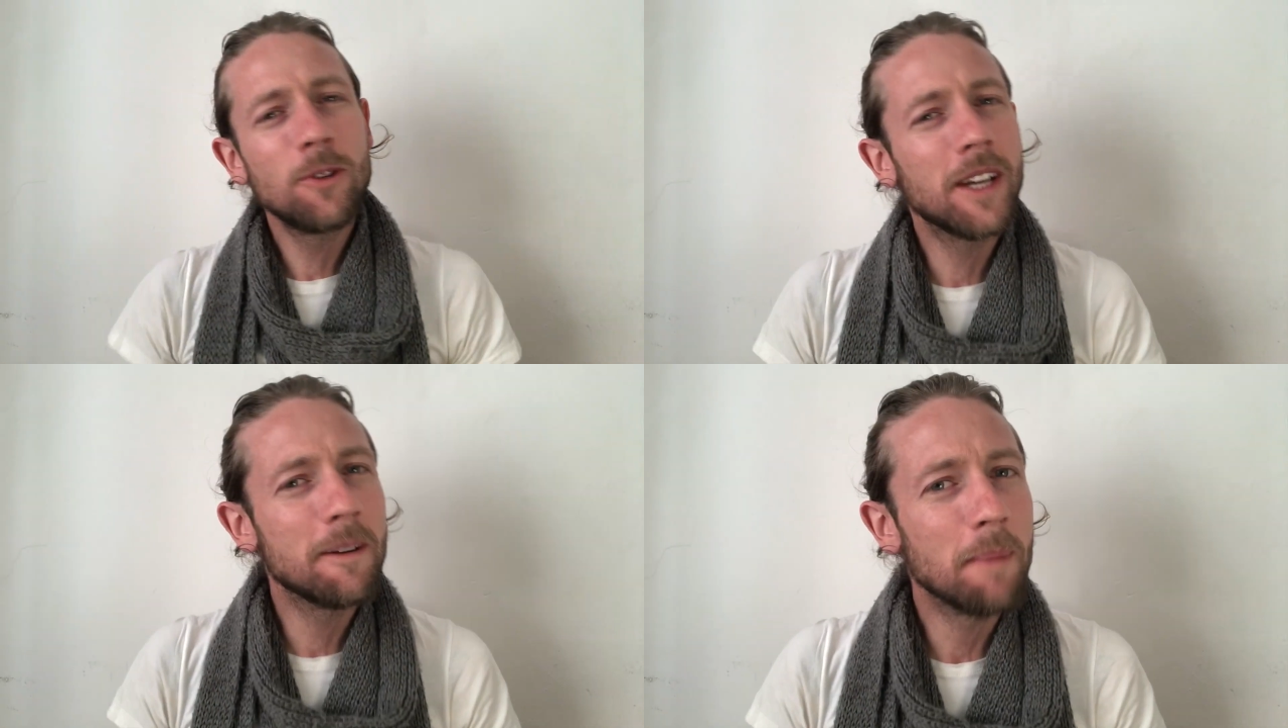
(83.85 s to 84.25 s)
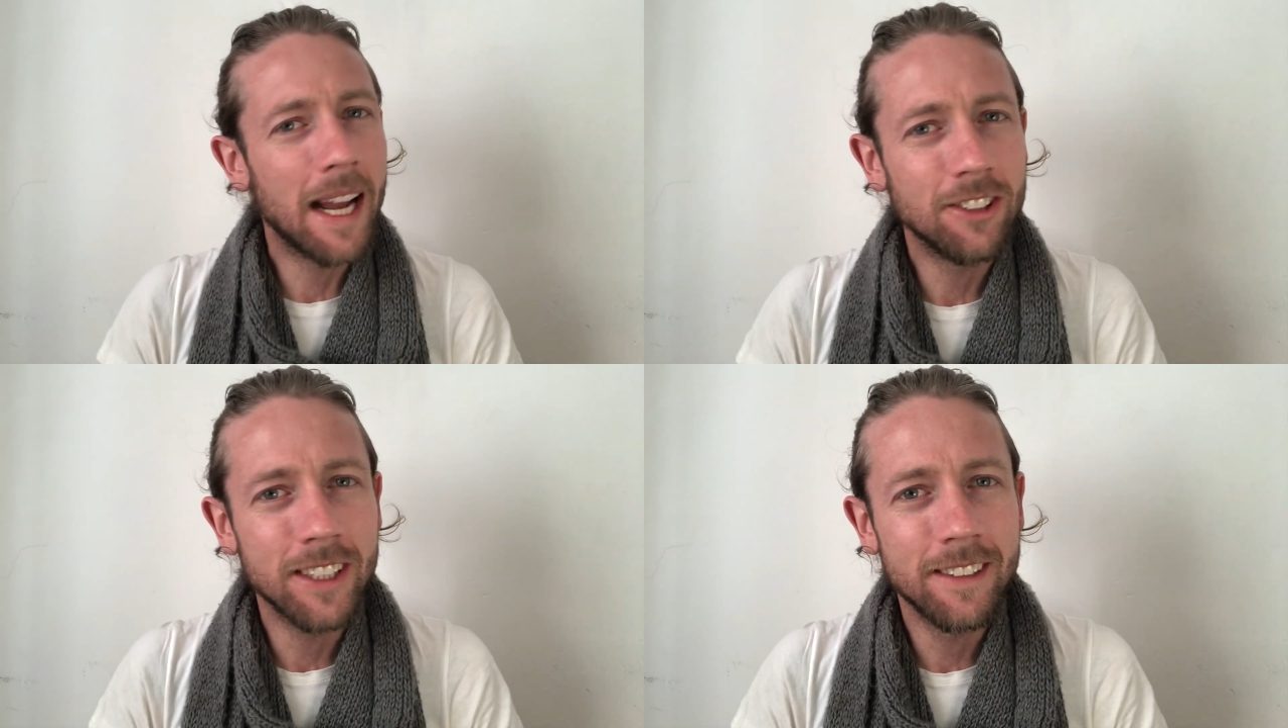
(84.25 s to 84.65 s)

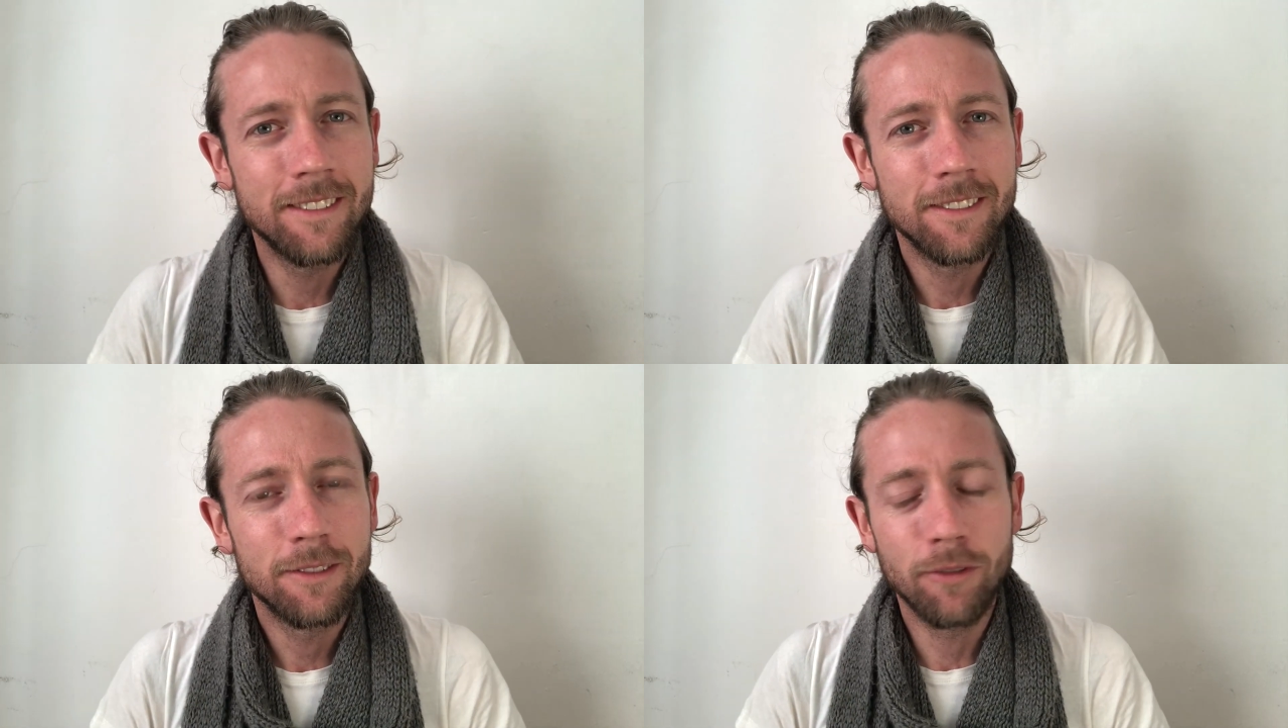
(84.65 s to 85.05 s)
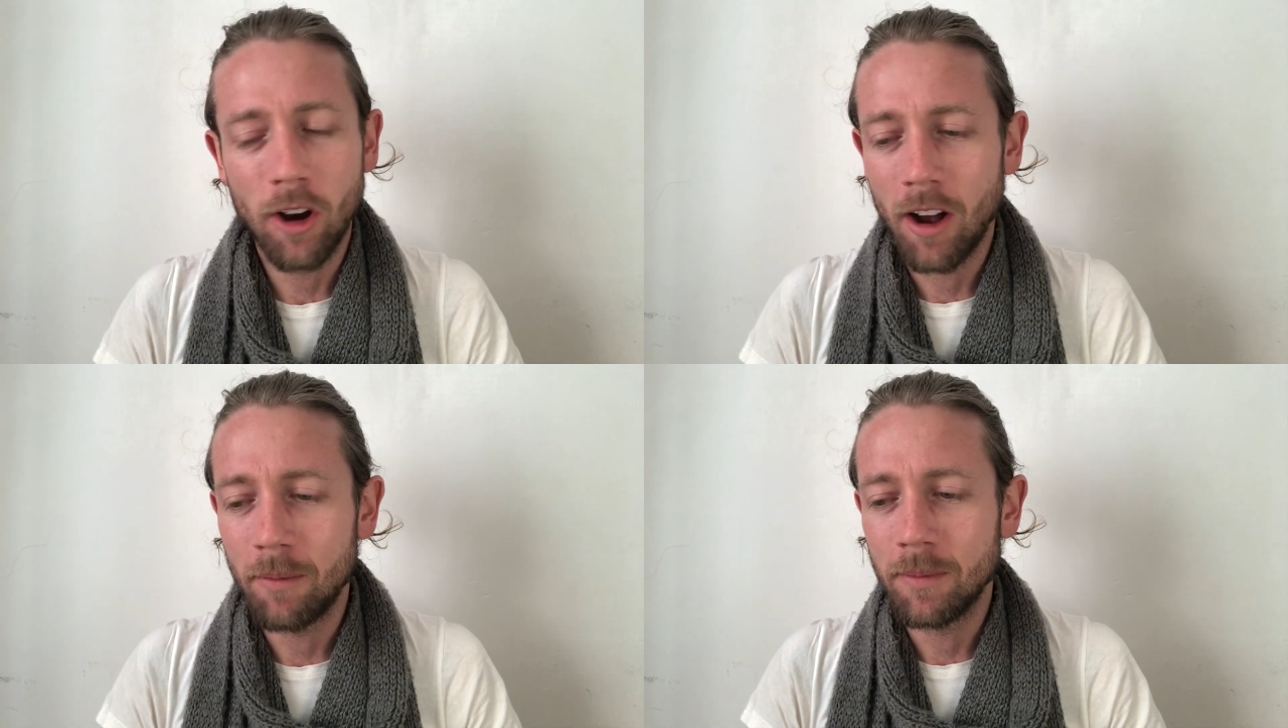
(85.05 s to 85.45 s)
imagine
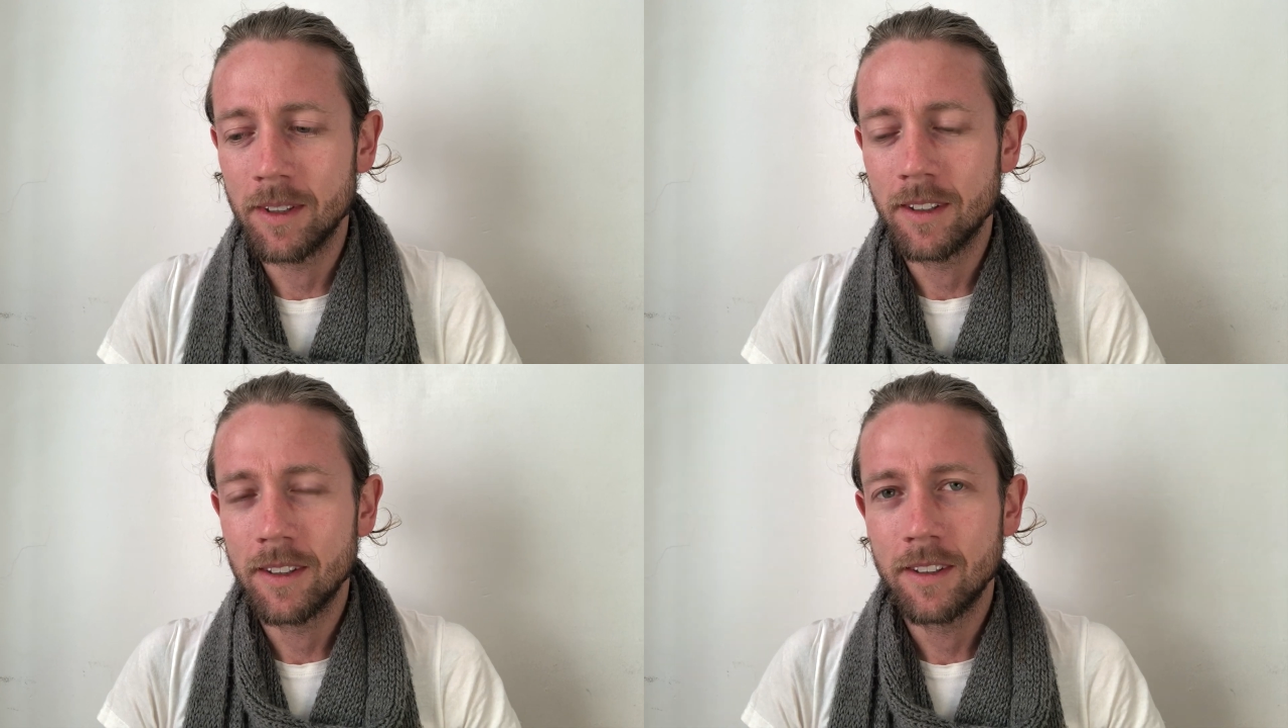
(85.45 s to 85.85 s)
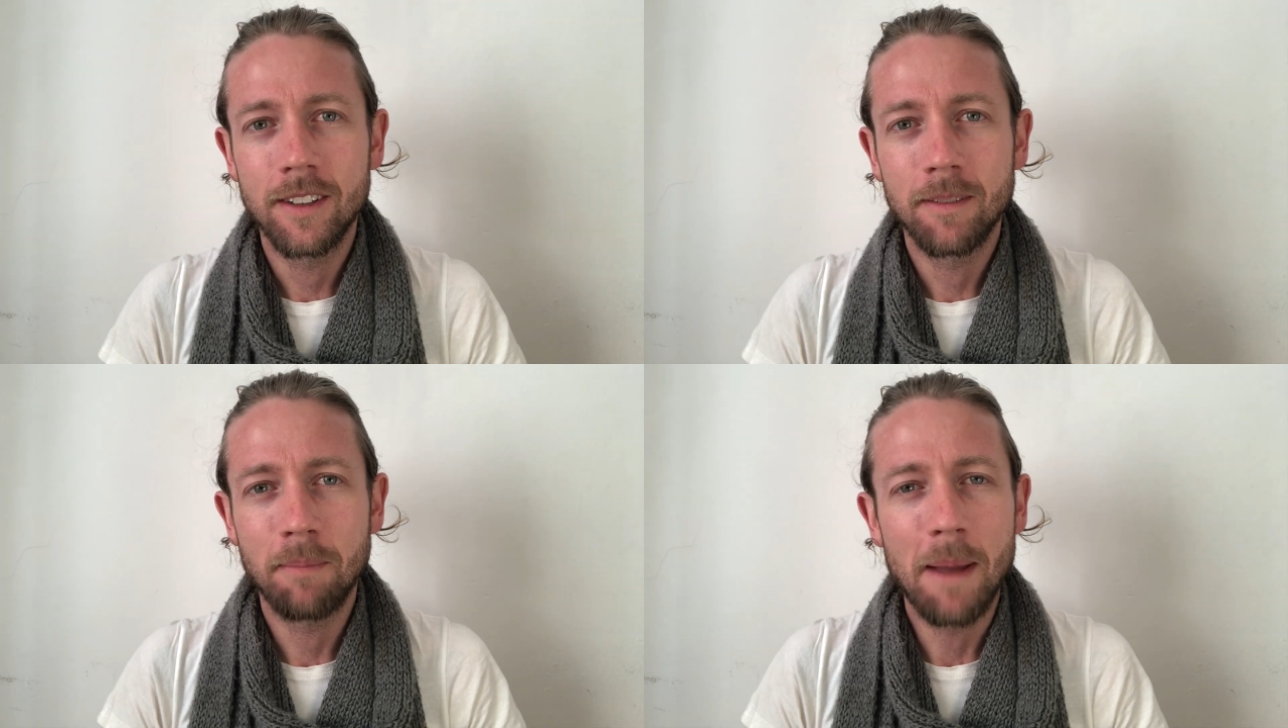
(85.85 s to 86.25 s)
from
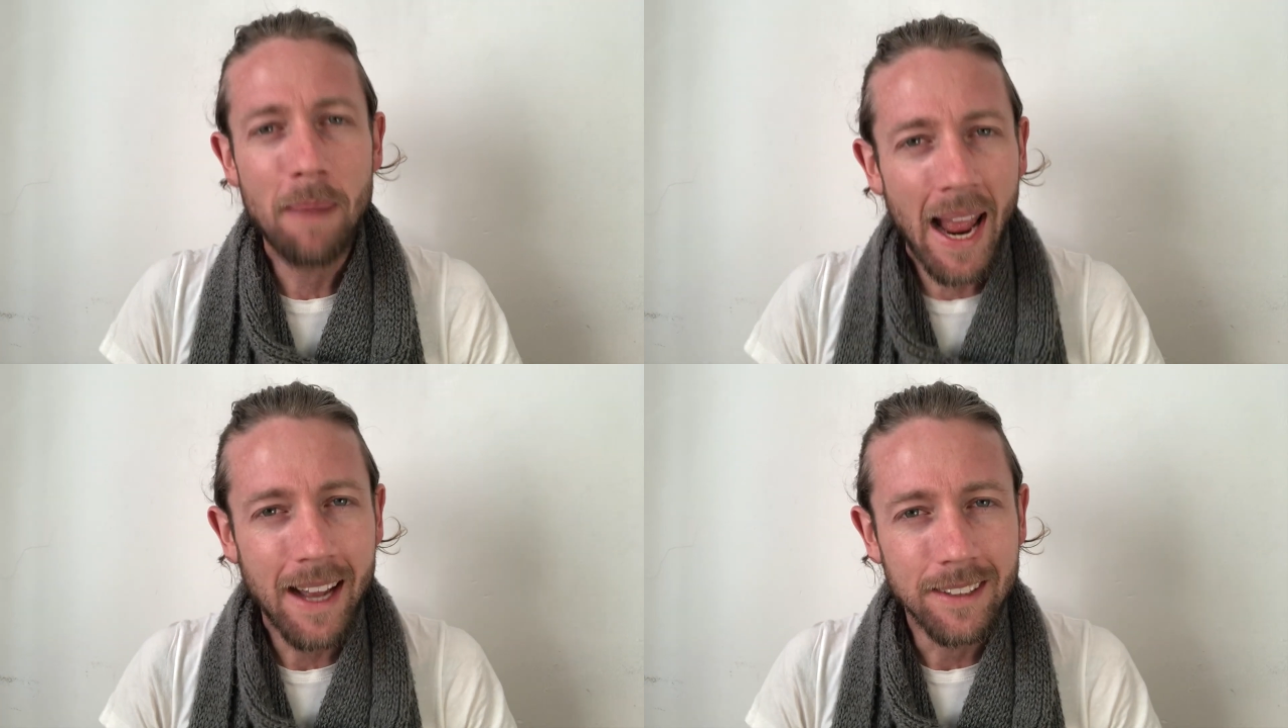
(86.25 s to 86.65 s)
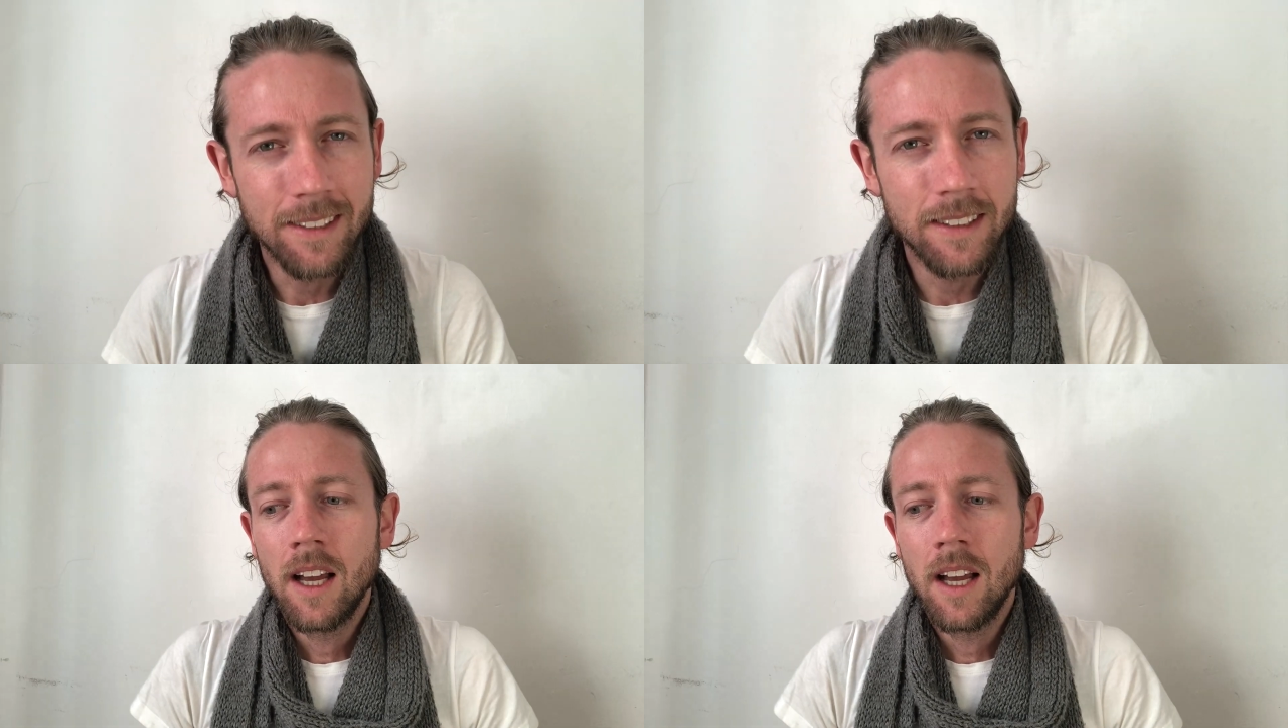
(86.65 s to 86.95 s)
my past,